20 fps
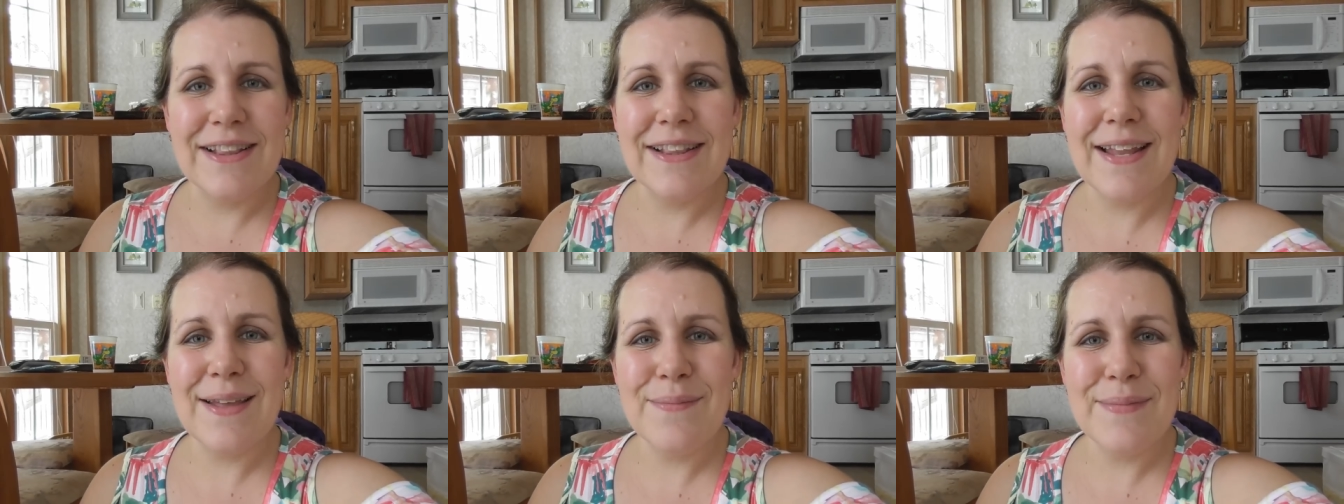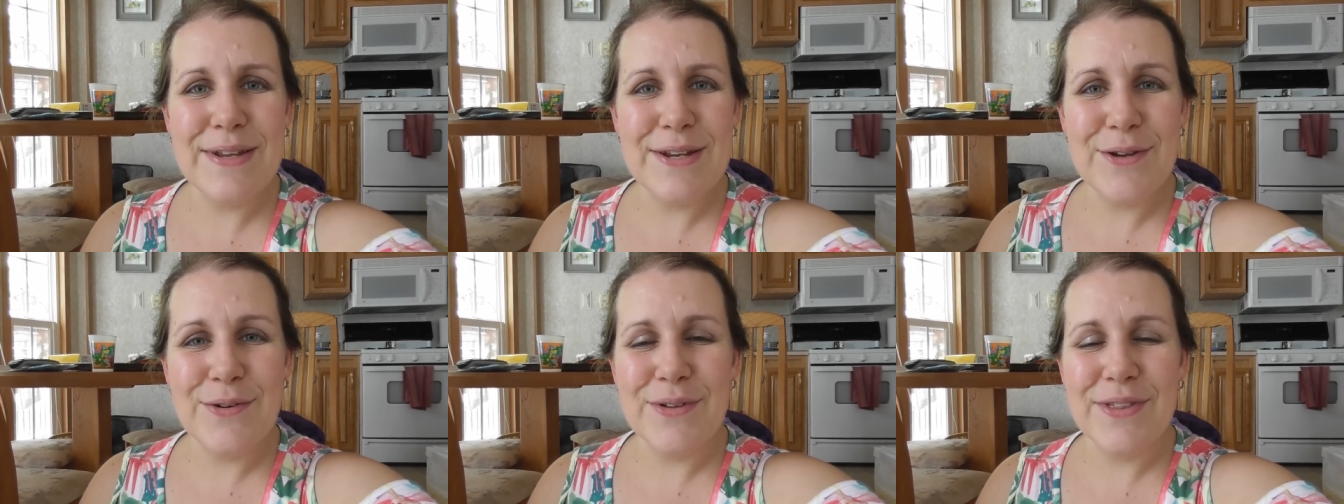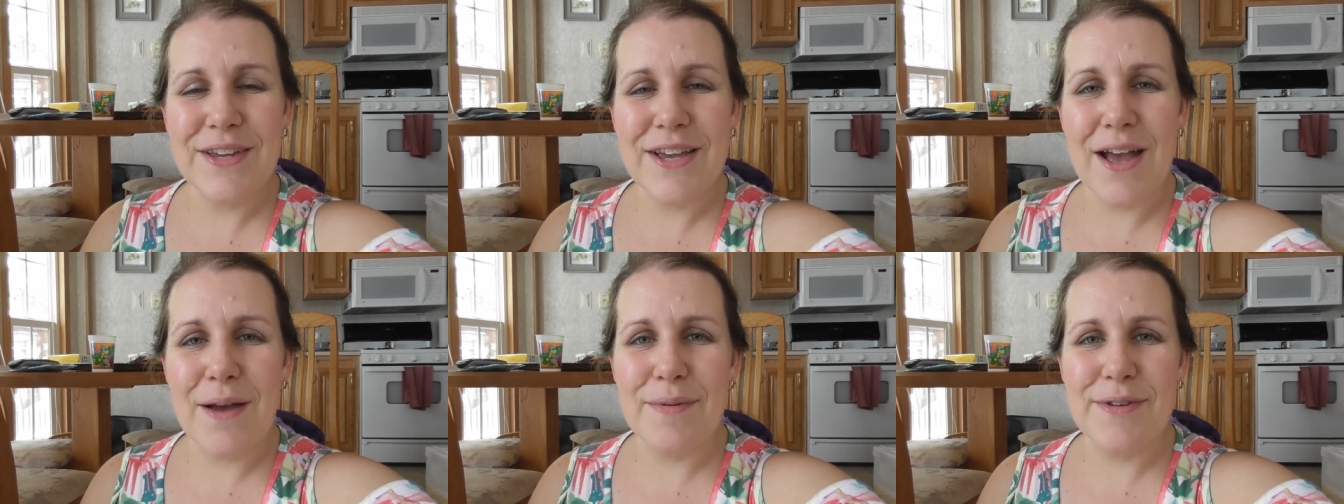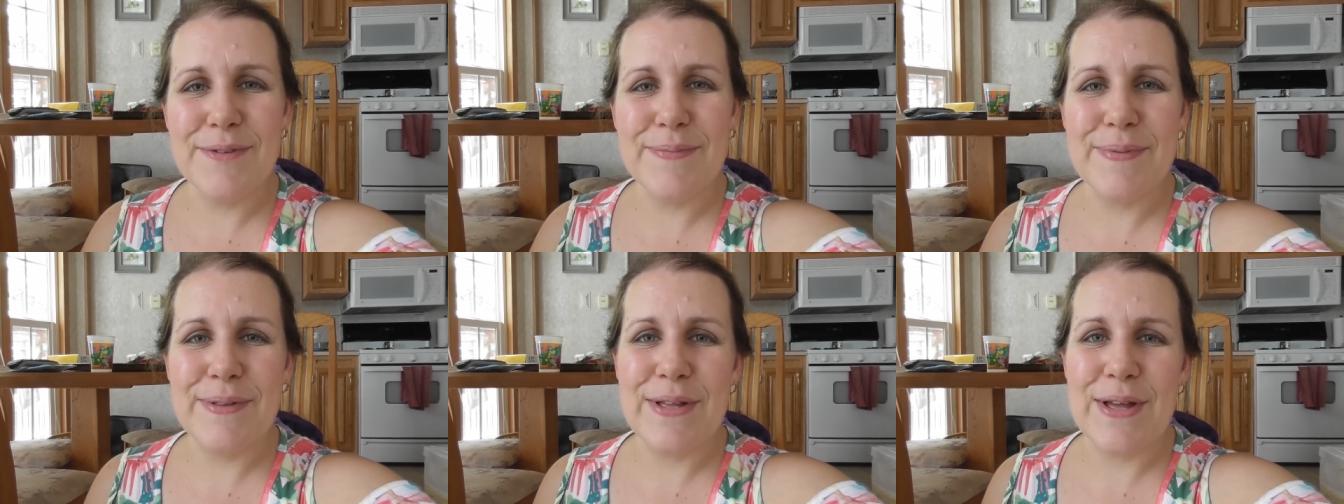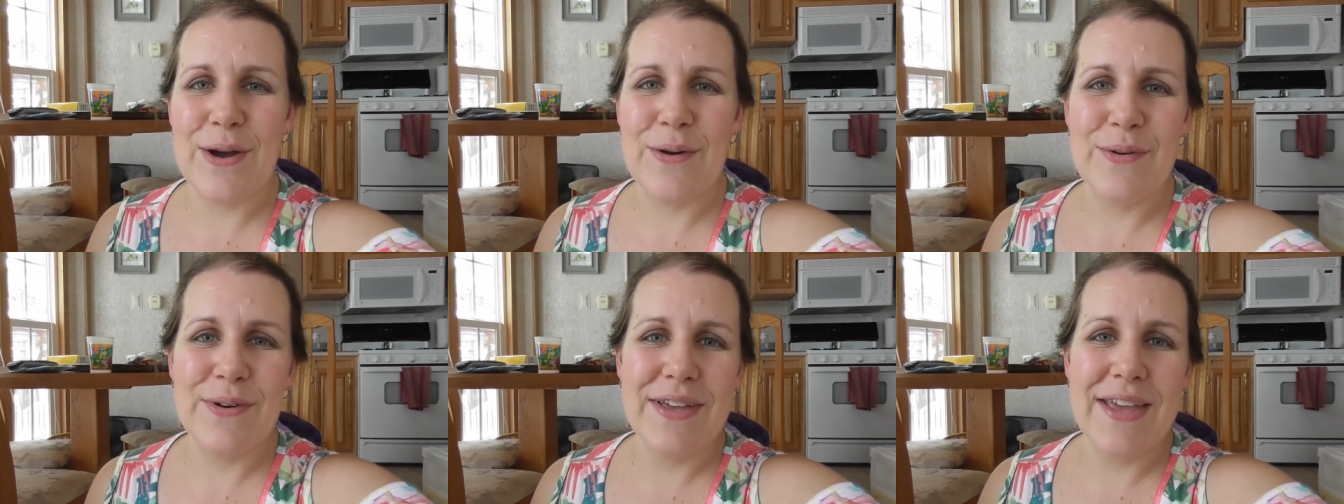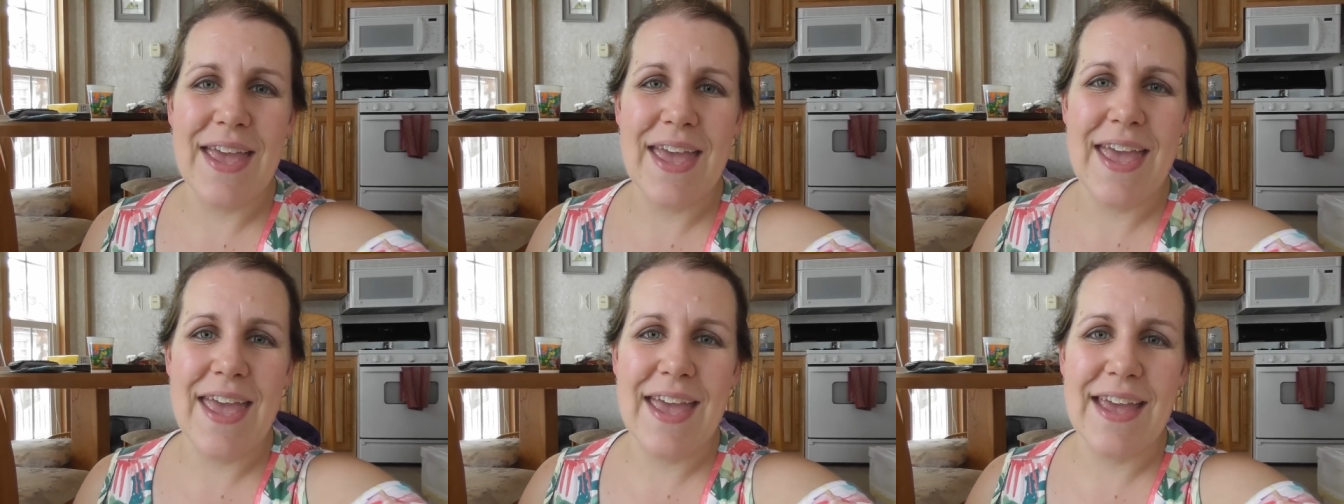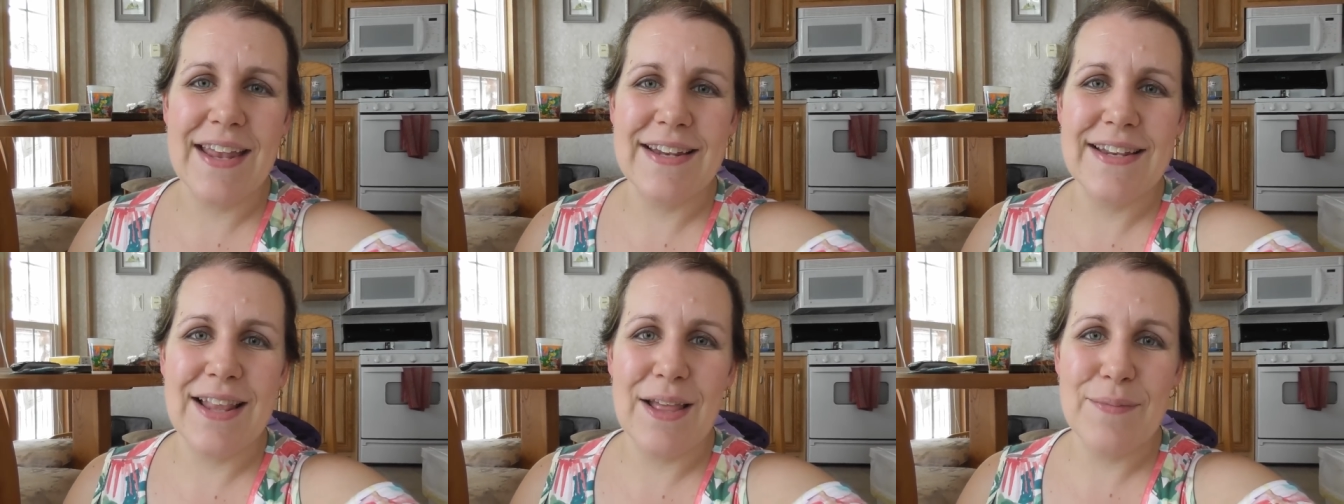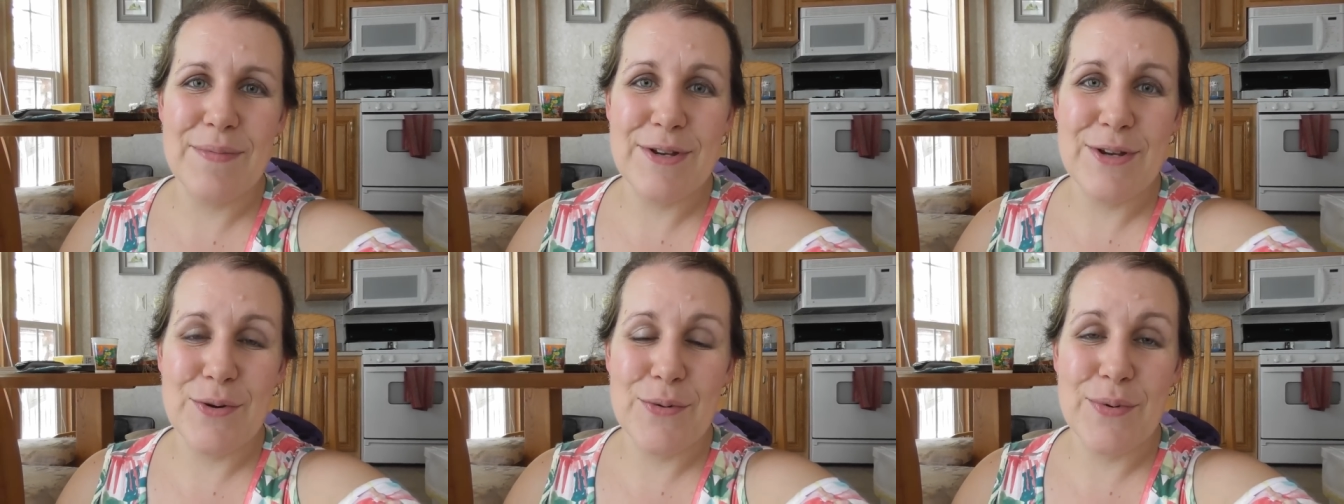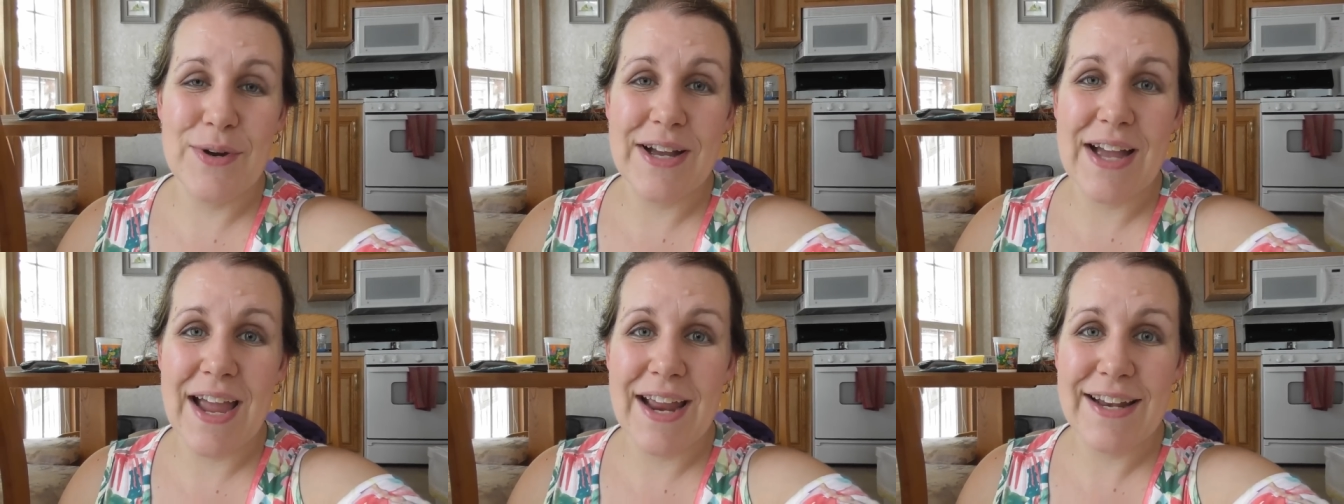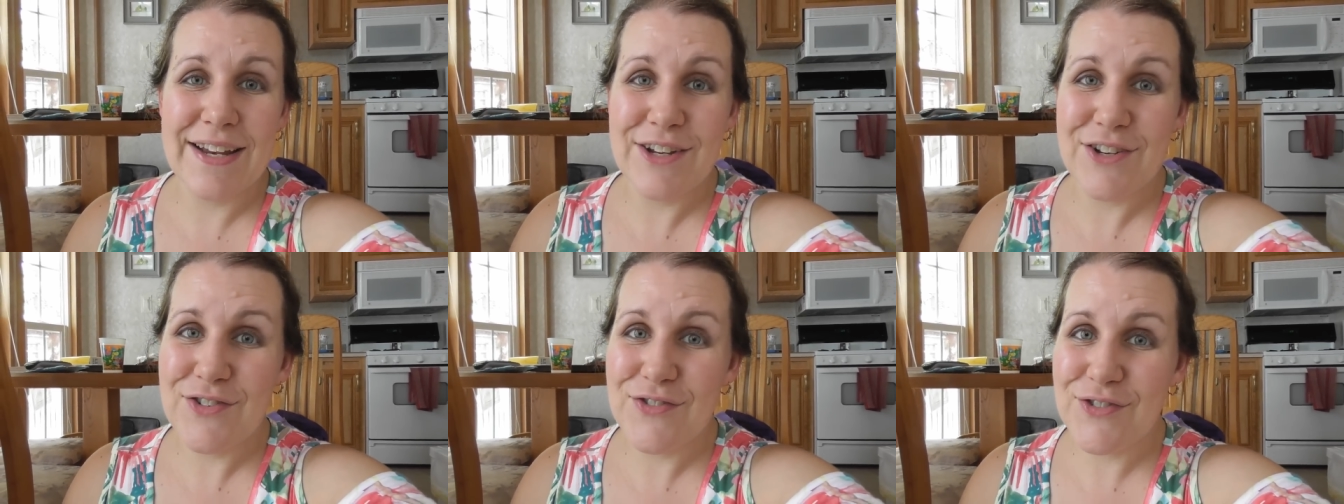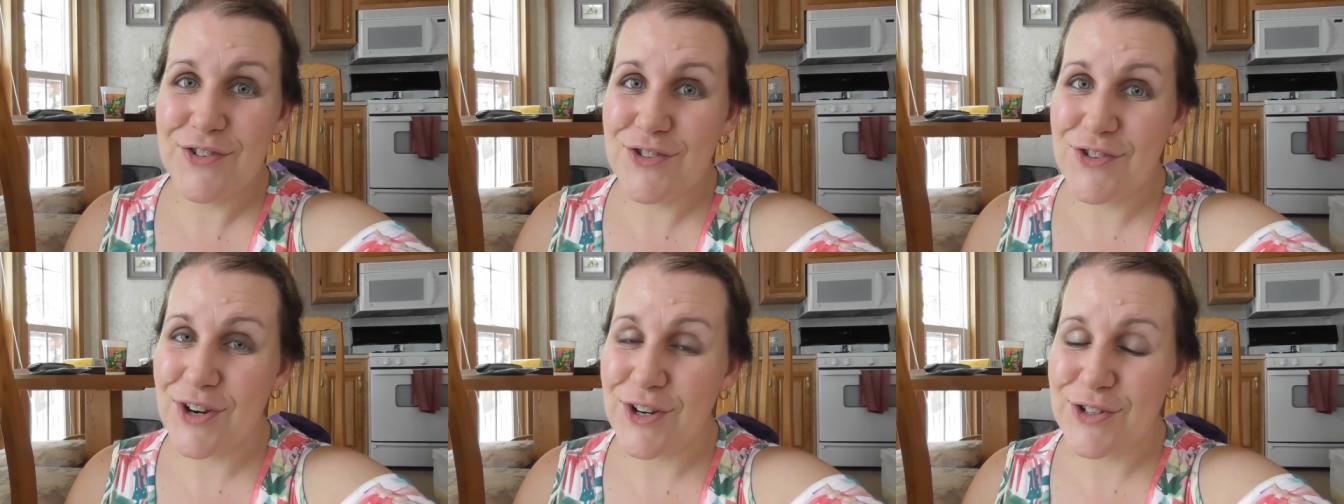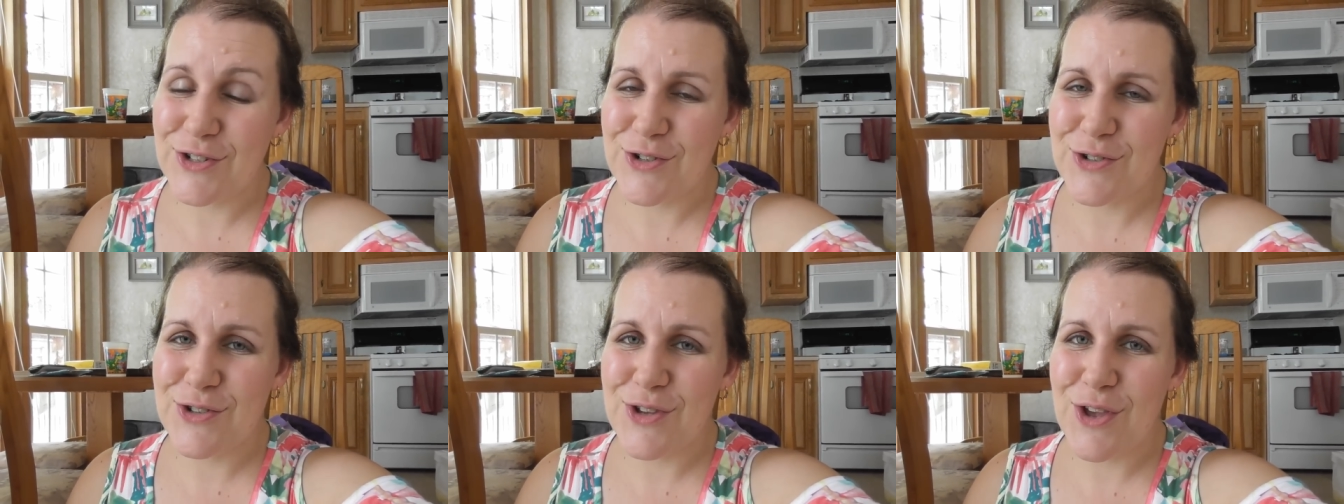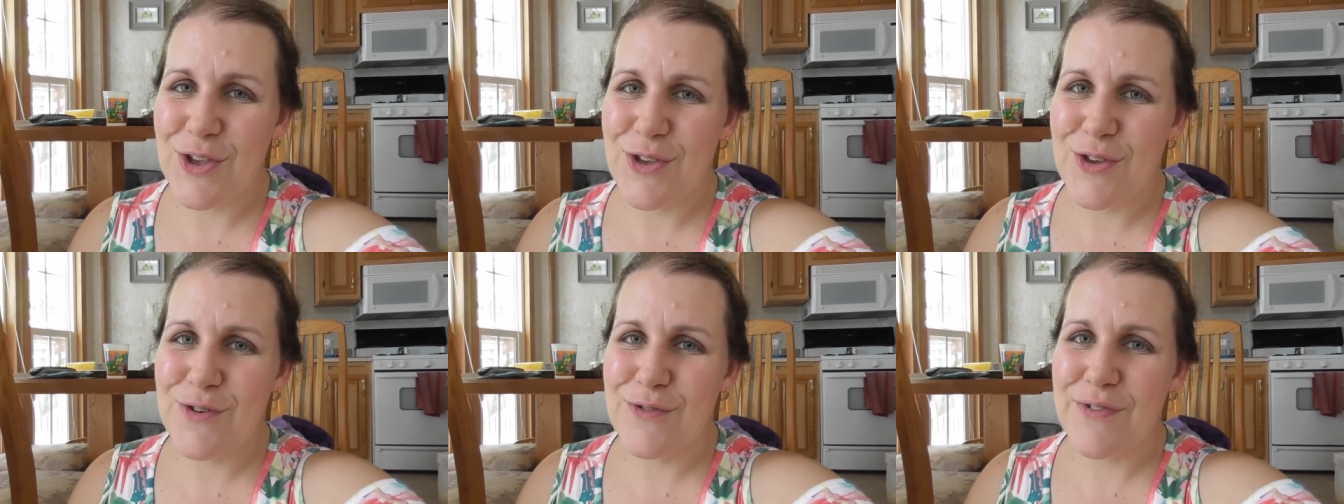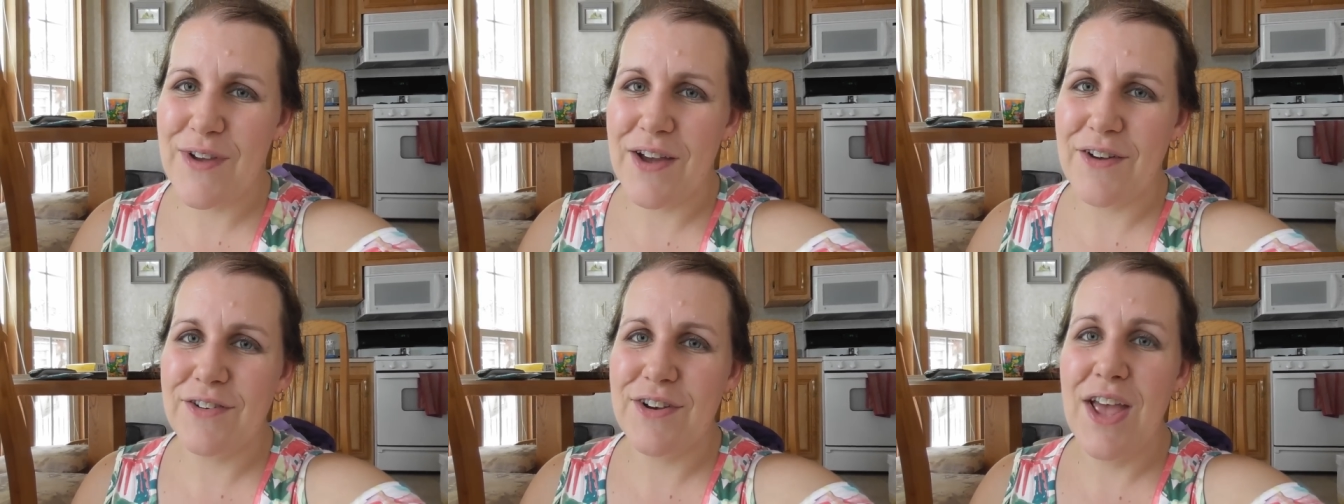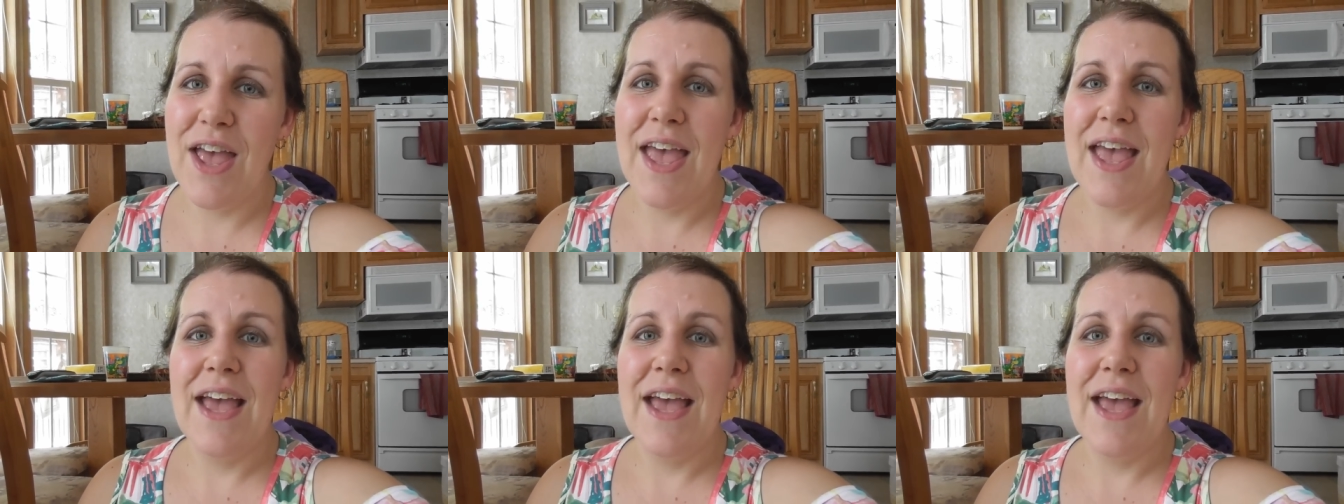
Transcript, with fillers: let me know in the comments below and let me know what kind of treasures you found.